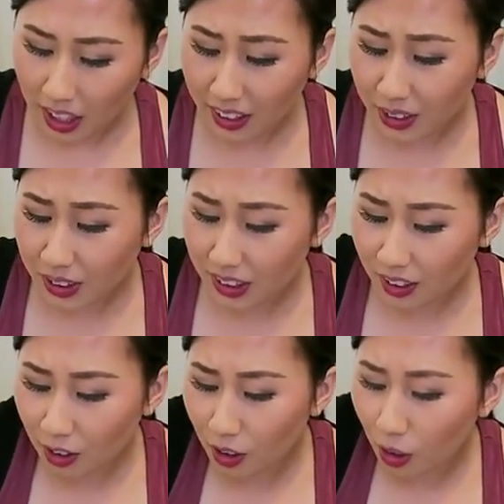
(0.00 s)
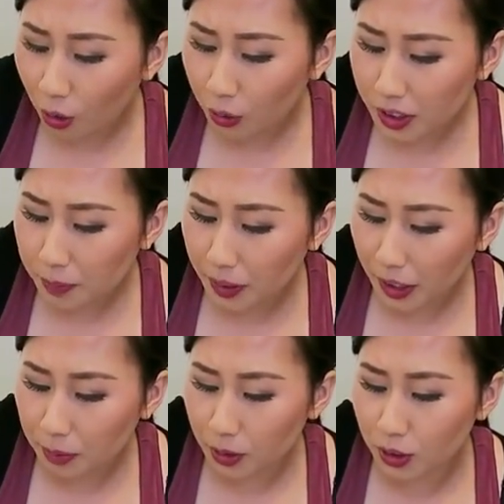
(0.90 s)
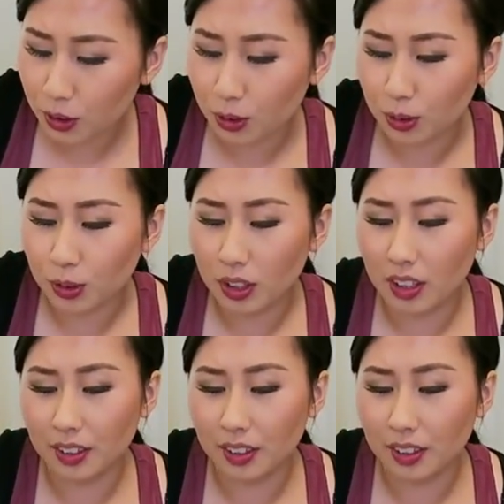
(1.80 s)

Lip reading: I used to not always be able to